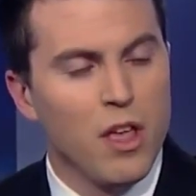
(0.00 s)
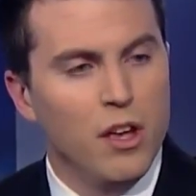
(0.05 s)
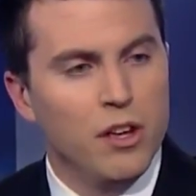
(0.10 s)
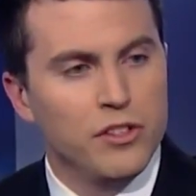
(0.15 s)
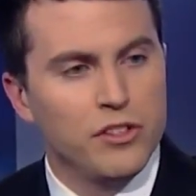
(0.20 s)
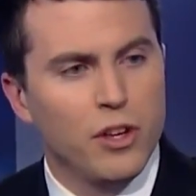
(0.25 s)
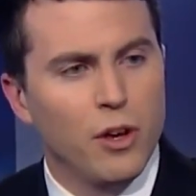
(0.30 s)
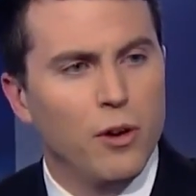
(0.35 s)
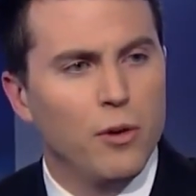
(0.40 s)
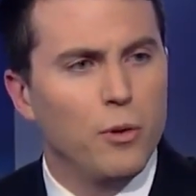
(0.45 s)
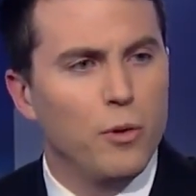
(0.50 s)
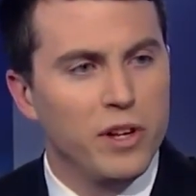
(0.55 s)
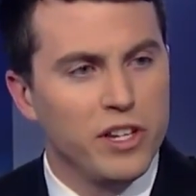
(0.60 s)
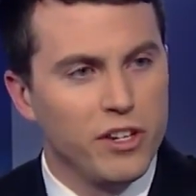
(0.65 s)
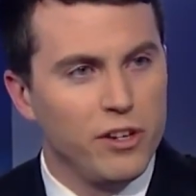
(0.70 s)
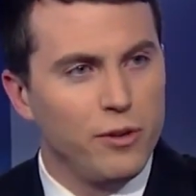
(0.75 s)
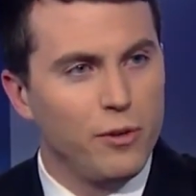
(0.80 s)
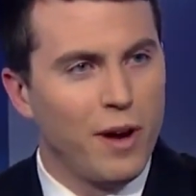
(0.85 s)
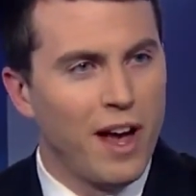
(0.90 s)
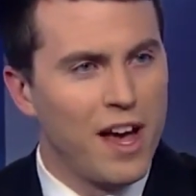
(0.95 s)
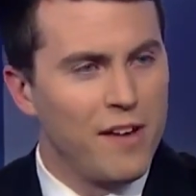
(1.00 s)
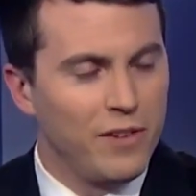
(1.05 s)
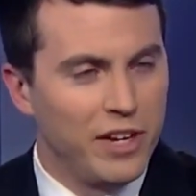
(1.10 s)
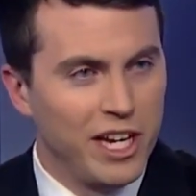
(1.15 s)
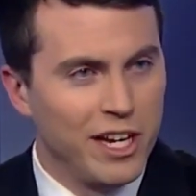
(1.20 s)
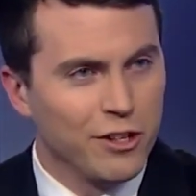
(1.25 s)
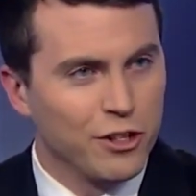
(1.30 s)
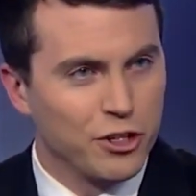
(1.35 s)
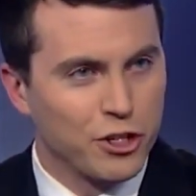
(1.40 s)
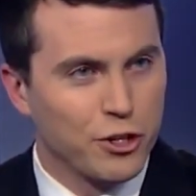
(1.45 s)
So when you have an
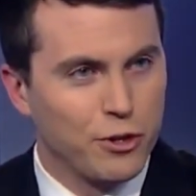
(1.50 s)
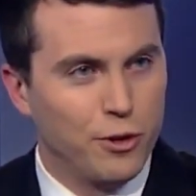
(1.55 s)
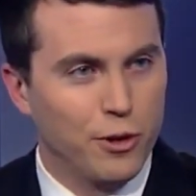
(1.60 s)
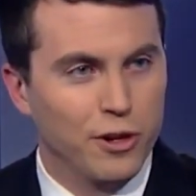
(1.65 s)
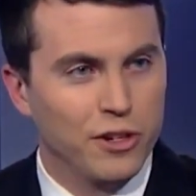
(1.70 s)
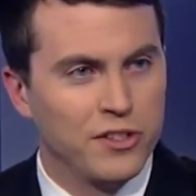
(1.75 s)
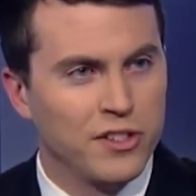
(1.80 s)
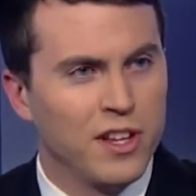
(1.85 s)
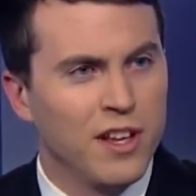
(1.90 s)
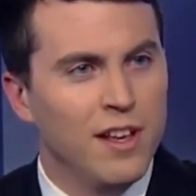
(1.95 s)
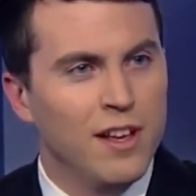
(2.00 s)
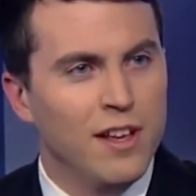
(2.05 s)
English course,